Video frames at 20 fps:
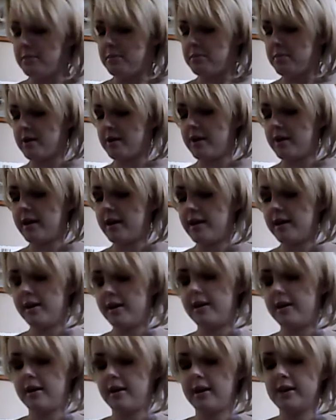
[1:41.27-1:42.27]
But yeah,
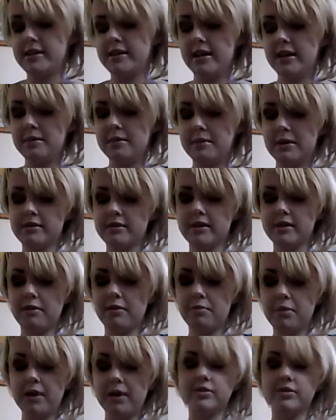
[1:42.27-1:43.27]
I take them out.
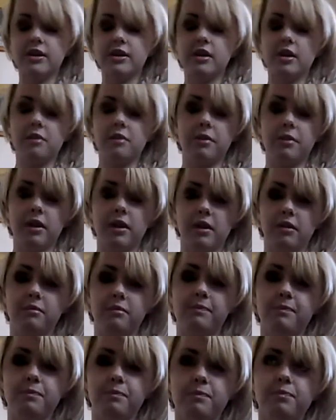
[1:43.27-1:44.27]
I've been left at home
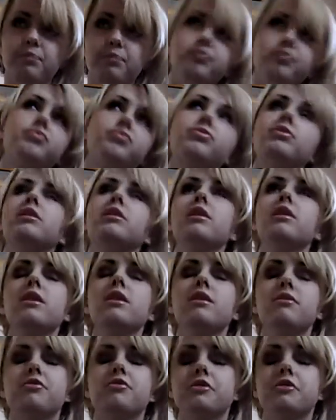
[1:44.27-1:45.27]
alone
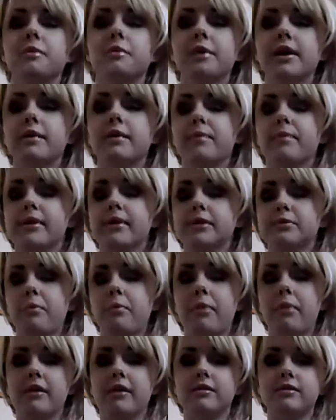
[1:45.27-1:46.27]
for a week because my
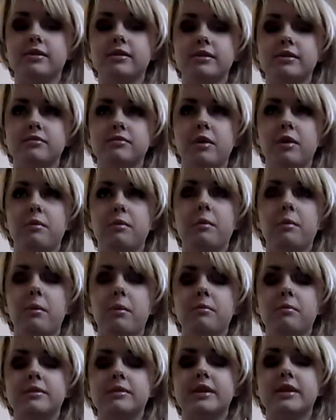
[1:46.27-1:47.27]
parents, well, my
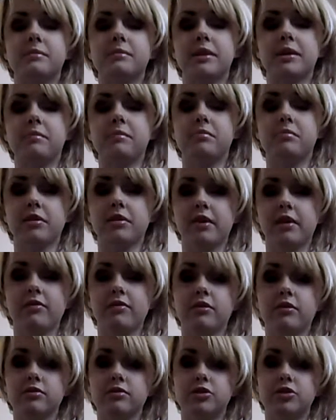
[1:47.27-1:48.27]
mum, stepdad, and brother
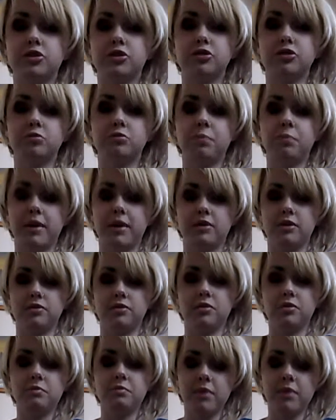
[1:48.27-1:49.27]
have gone to
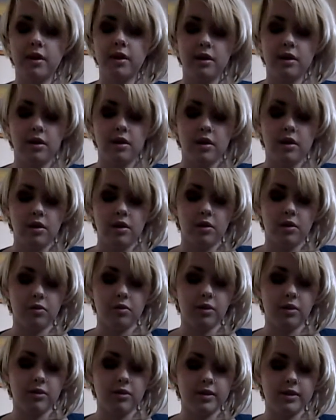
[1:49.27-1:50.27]
Benidorm
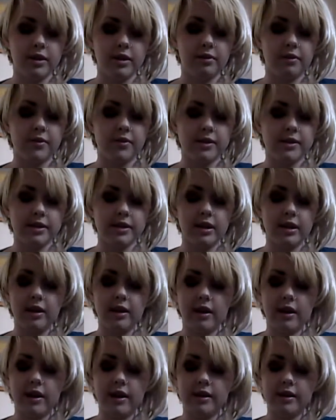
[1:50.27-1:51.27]
on holiday,
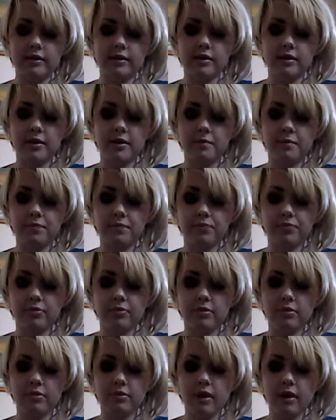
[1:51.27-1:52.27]
obviously. And um,
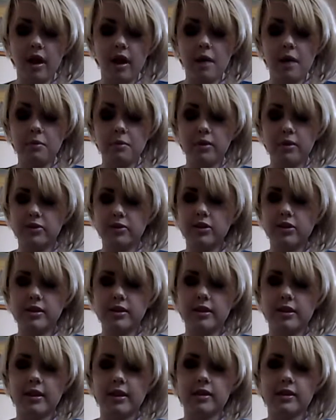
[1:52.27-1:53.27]
I'm not
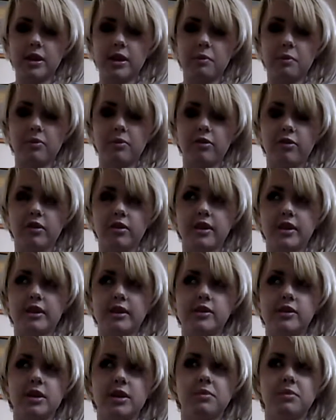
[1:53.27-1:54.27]
interested in that type of holiday,
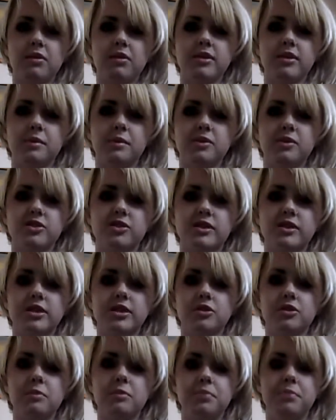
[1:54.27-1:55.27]
the type of holiday we just
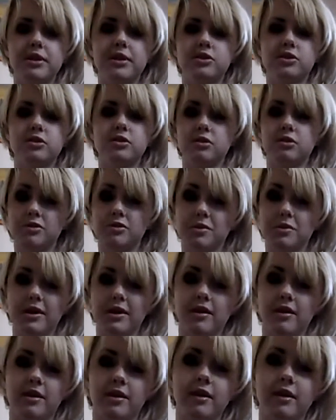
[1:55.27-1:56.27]
sit on a beach and don't do
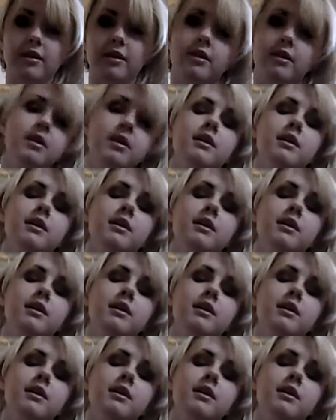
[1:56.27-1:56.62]
anything